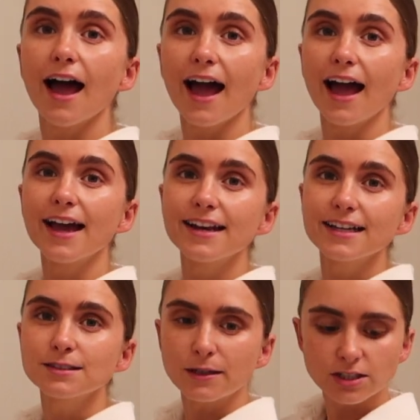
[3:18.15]
And
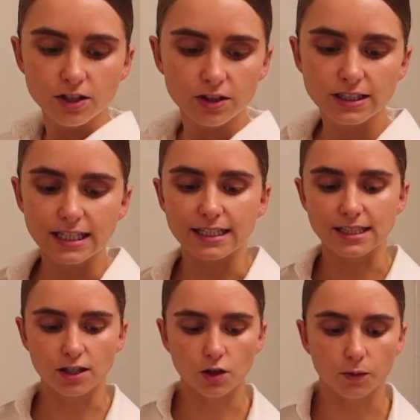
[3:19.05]
especially on the
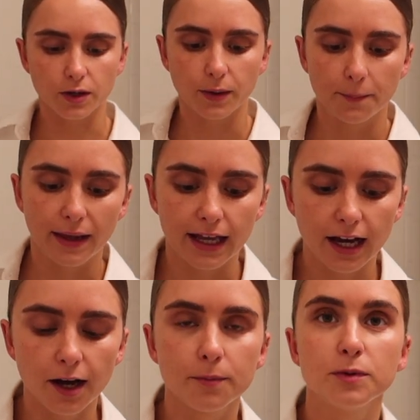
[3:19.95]
days that you don't want to wear
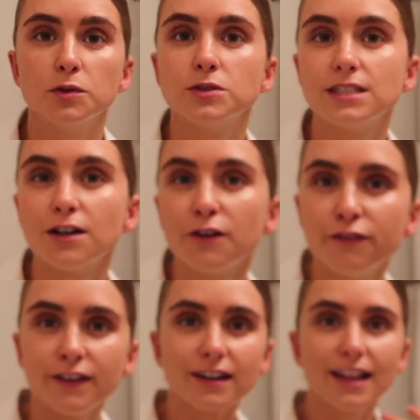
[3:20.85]
makeup, you still
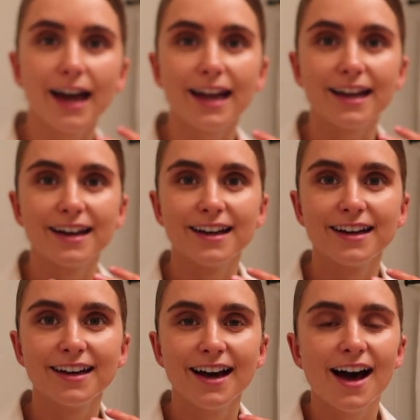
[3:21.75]
feel like
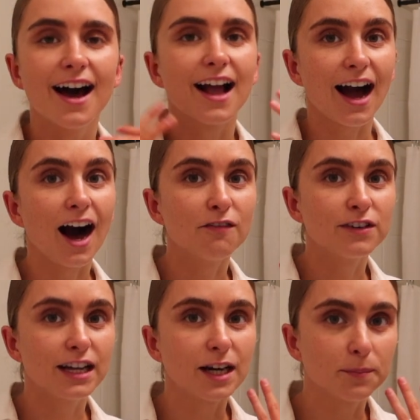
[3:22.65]

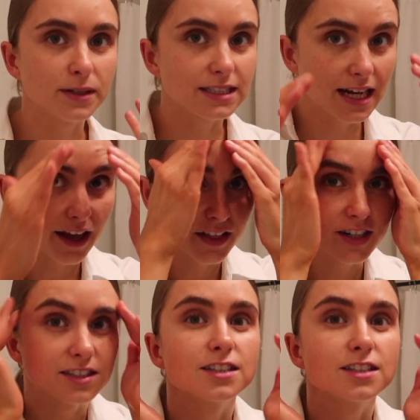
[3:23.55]
confident and put together.